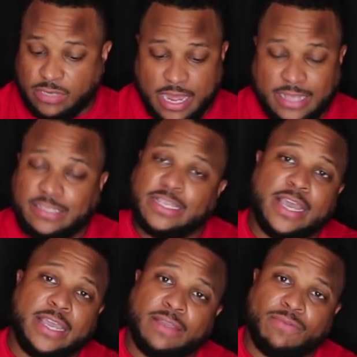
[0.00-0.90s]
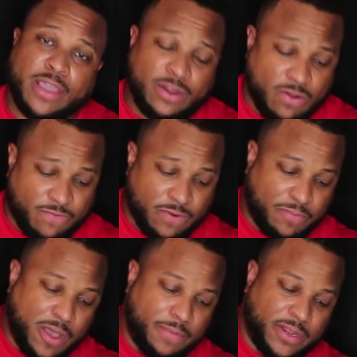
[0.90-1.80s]
I ain't saying get ran over in
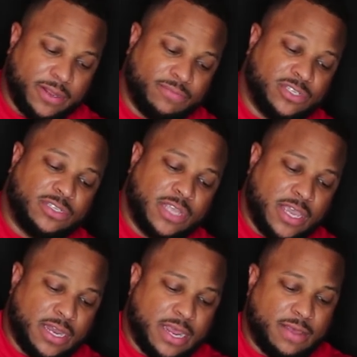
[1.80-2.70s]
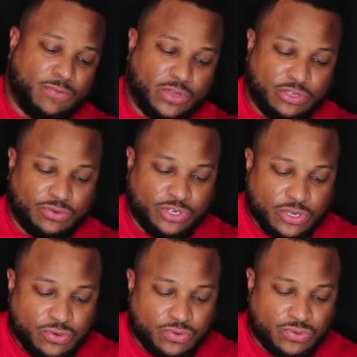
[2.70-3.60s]
public. I'm just saying that when you
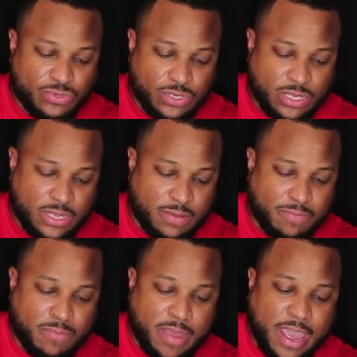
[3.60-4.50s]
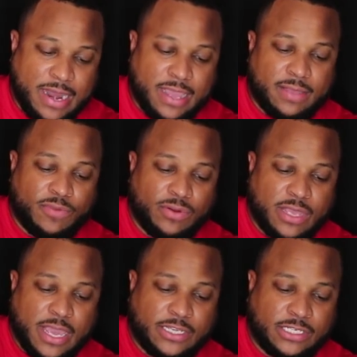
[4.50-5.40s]
do have that
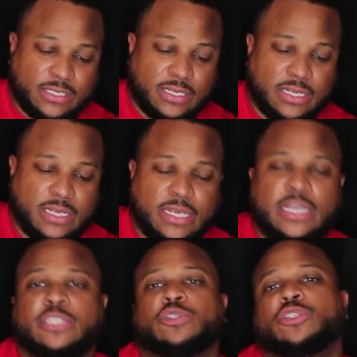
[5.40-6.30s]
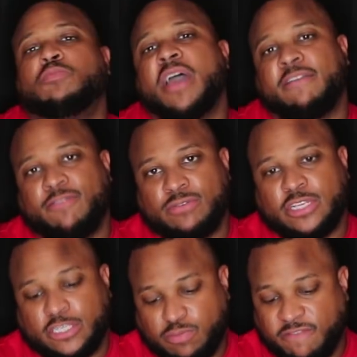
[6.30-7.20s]
communication, it's respectful,
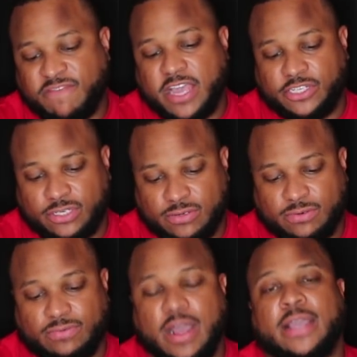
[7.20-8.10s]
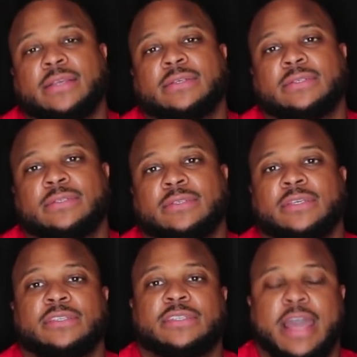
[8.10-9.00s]
it's professional, right? You
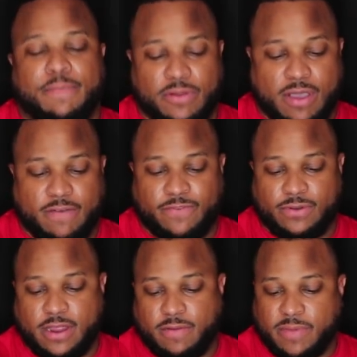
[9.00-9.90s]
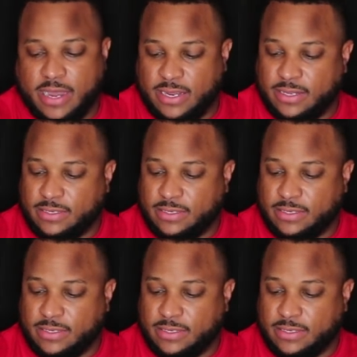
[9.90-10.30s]
ain't snapping off on everybody.